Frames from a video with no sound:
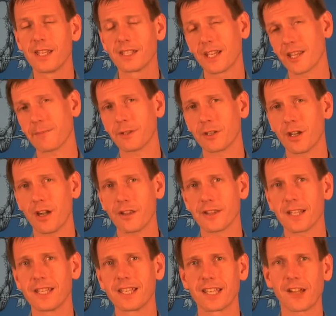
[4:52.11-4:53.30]
That's
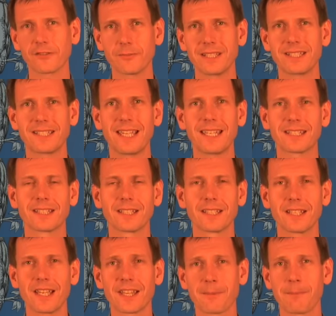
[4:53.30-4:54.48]
because Government debt
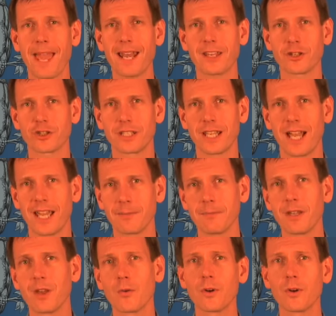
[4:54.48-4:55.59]
is a balance sheet item,